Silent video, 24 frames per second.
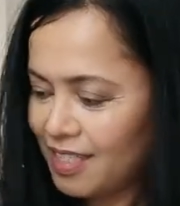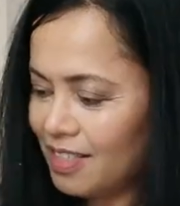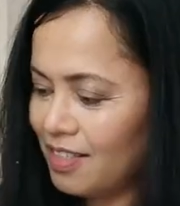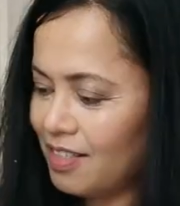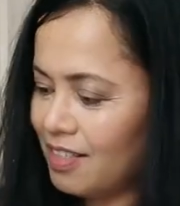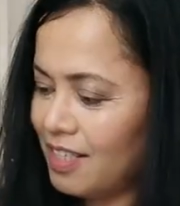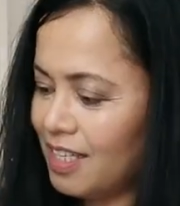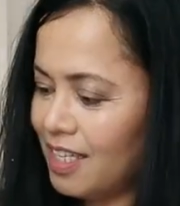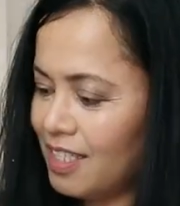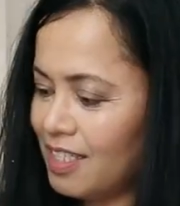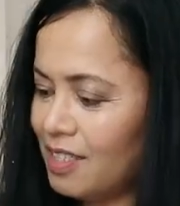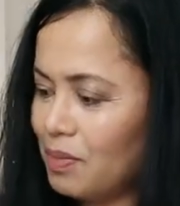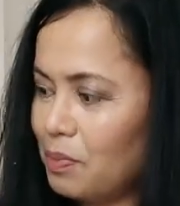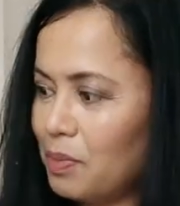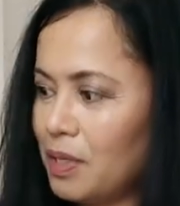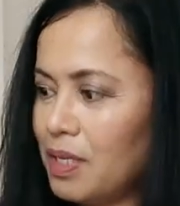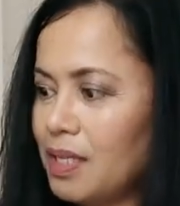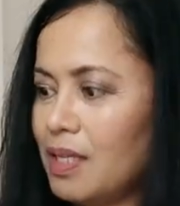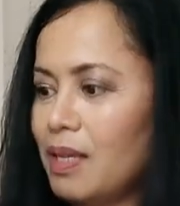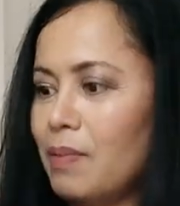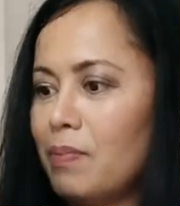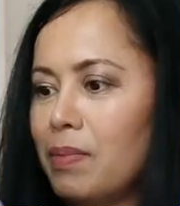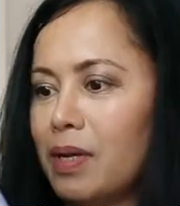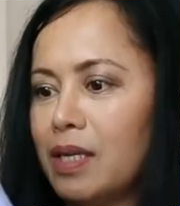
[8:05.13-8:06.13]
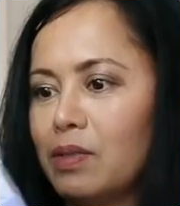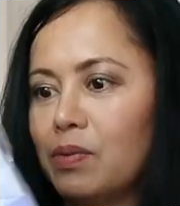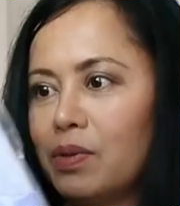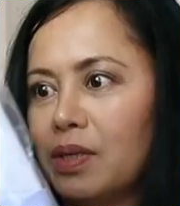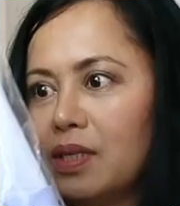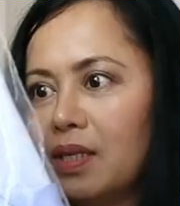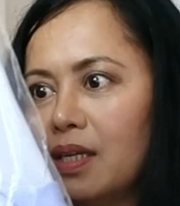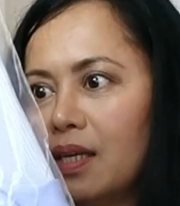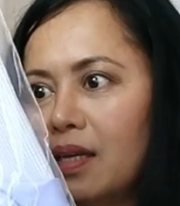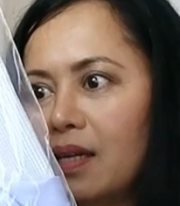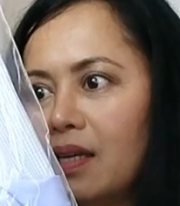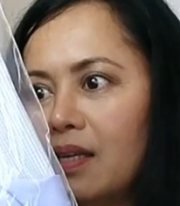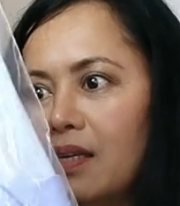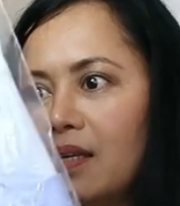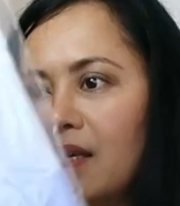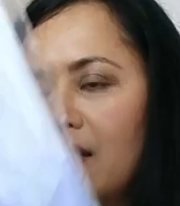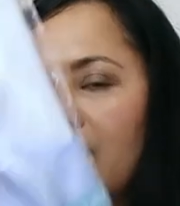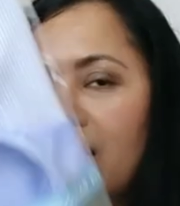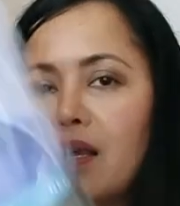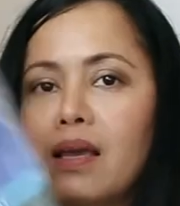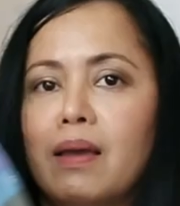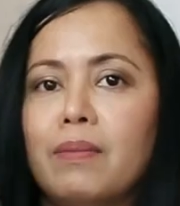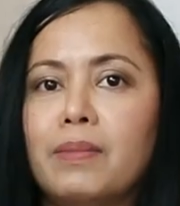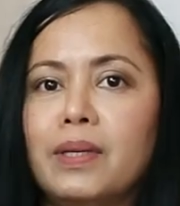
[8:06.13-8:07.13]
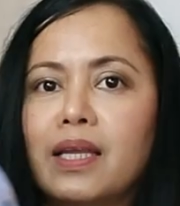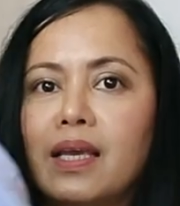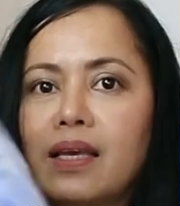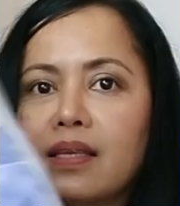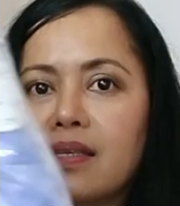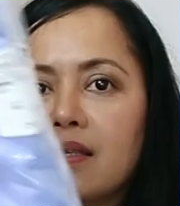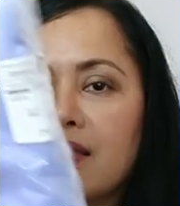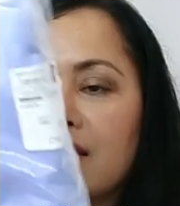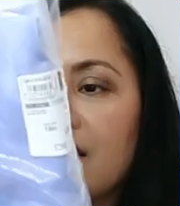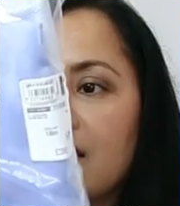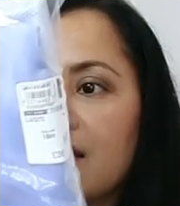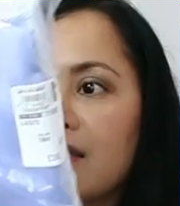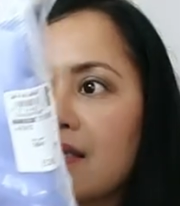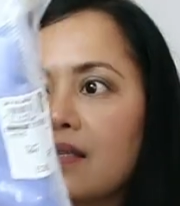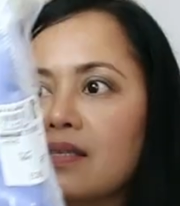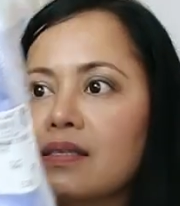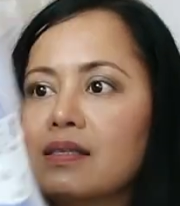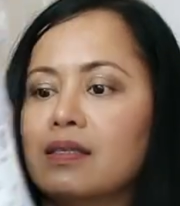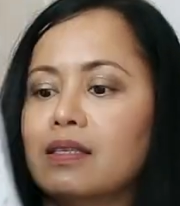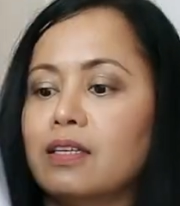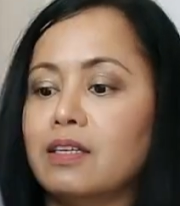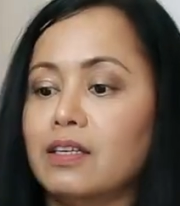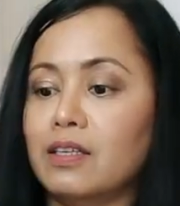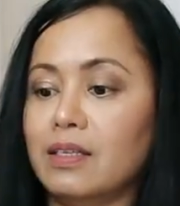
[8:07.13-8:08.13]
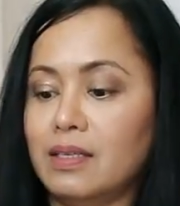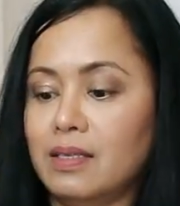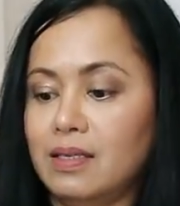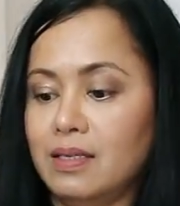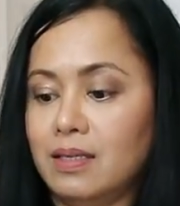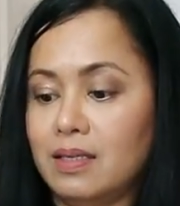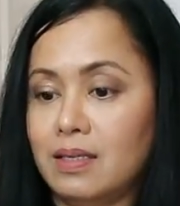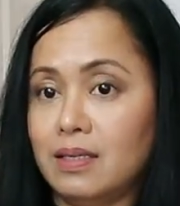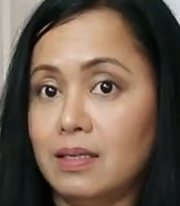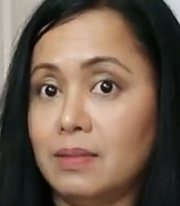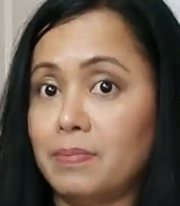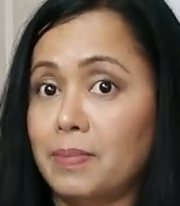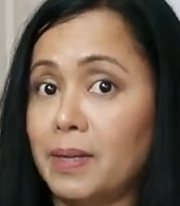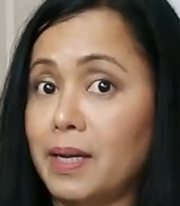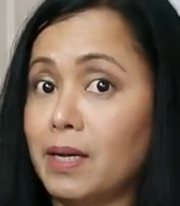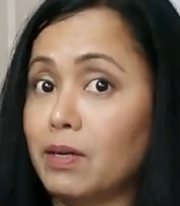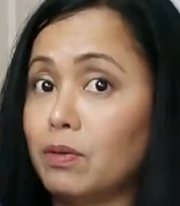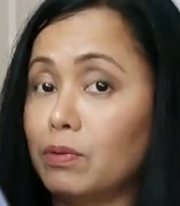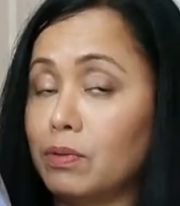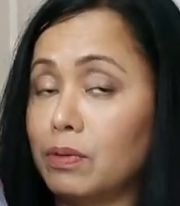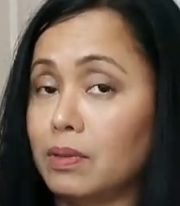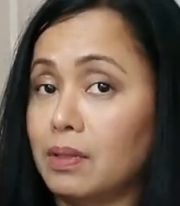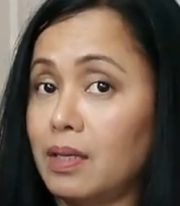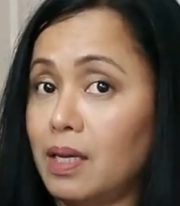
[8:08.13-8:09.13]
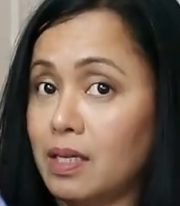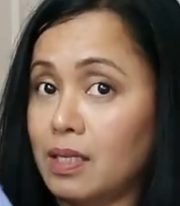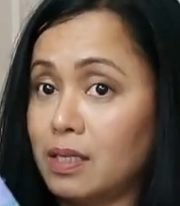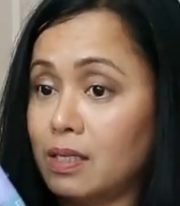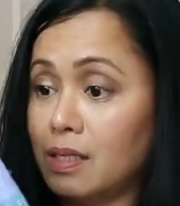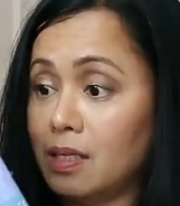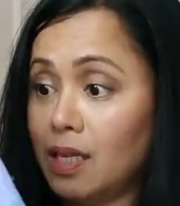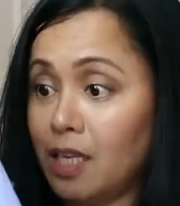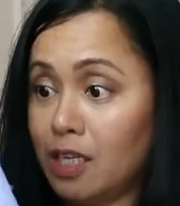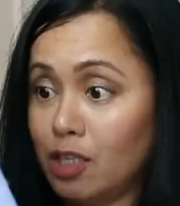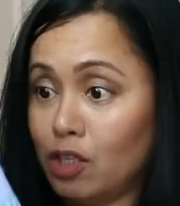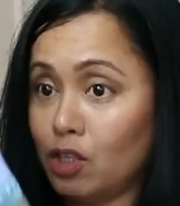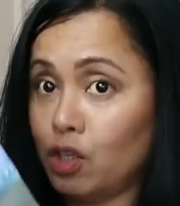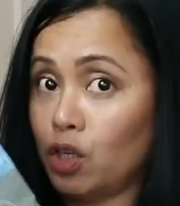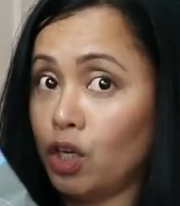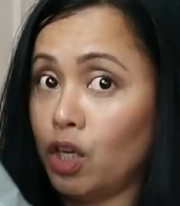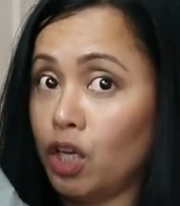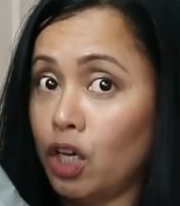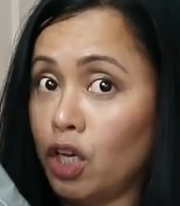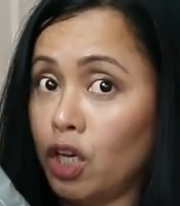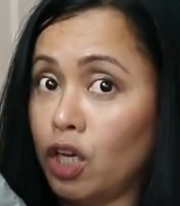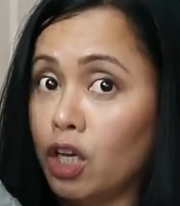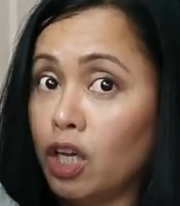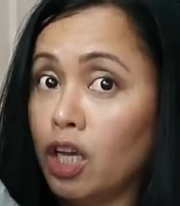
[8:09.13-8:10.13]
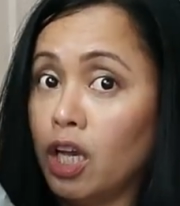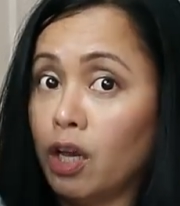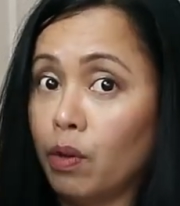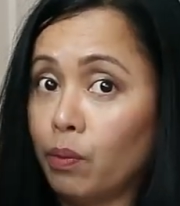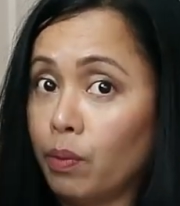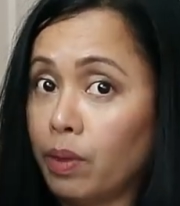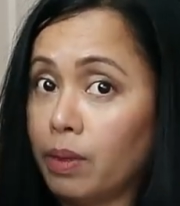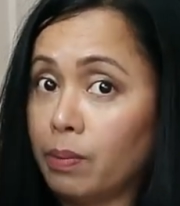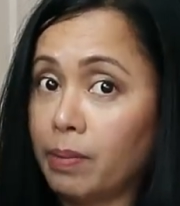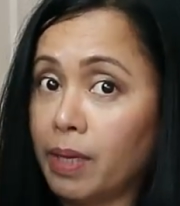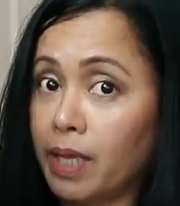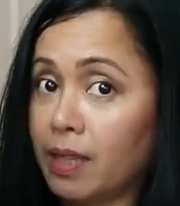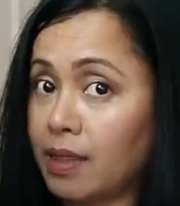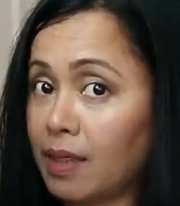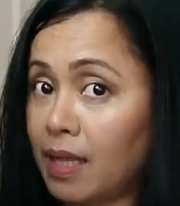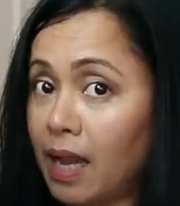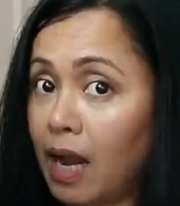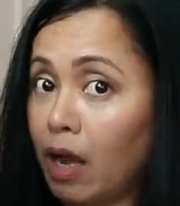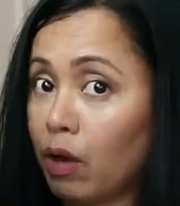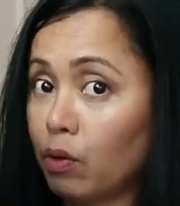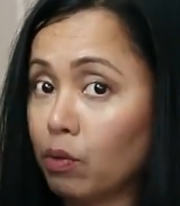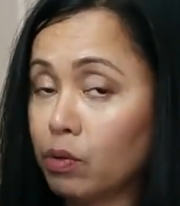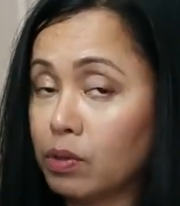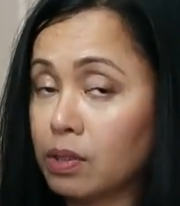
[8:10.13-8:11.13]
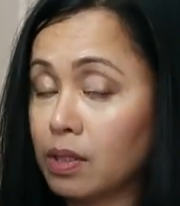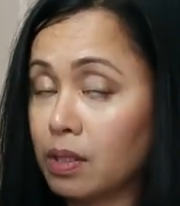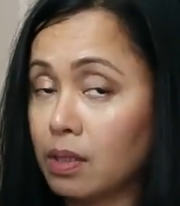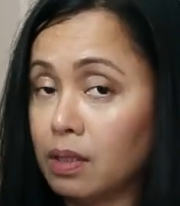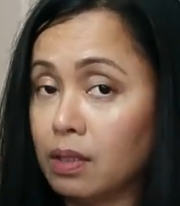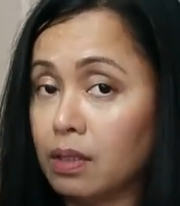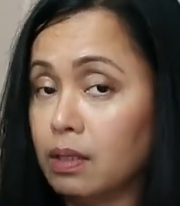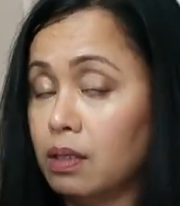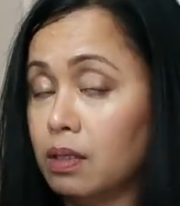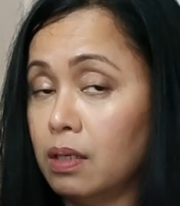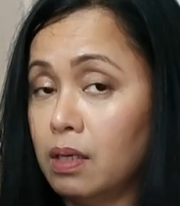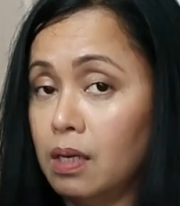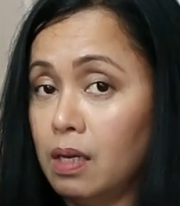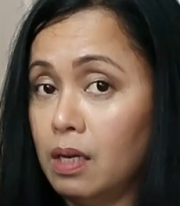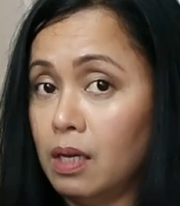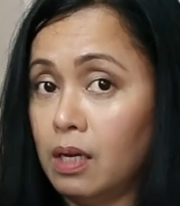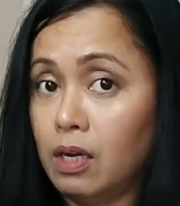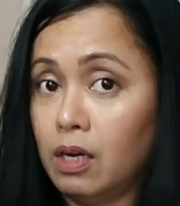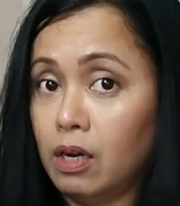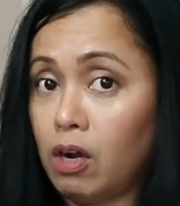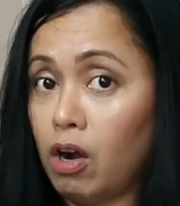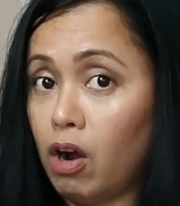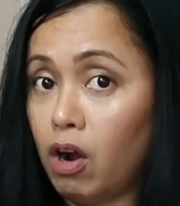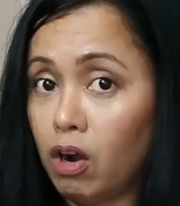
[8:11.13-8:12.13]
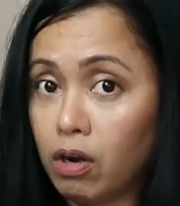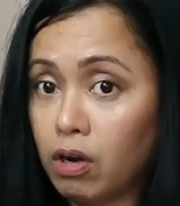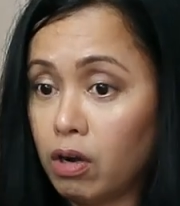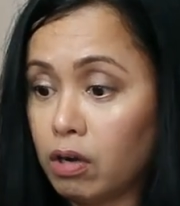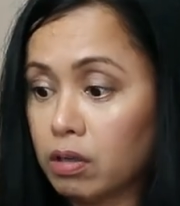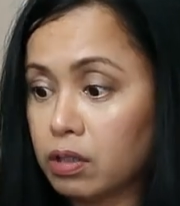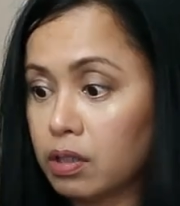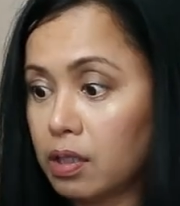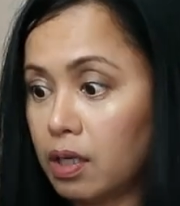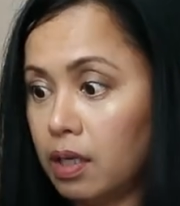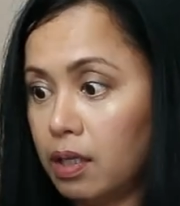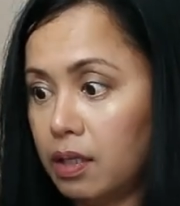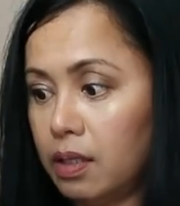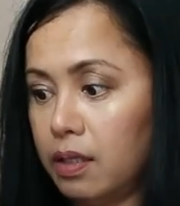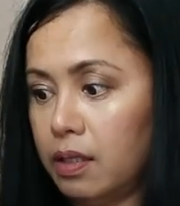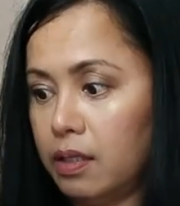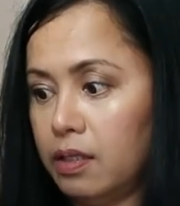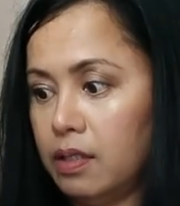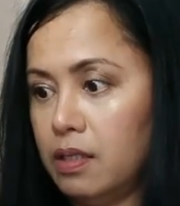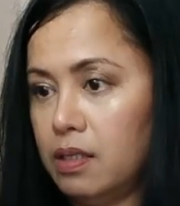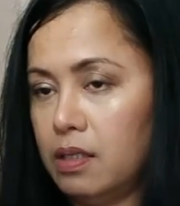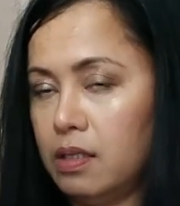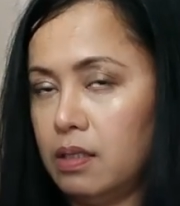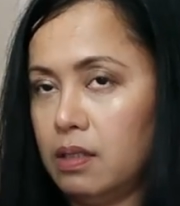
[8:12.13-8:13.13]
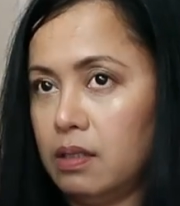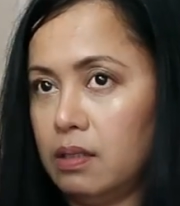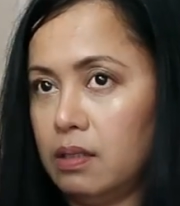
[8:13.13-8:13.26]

So that's pretty much what you get in M&S. 36 pounds. This too will be 1,000 Hong Kong dollars.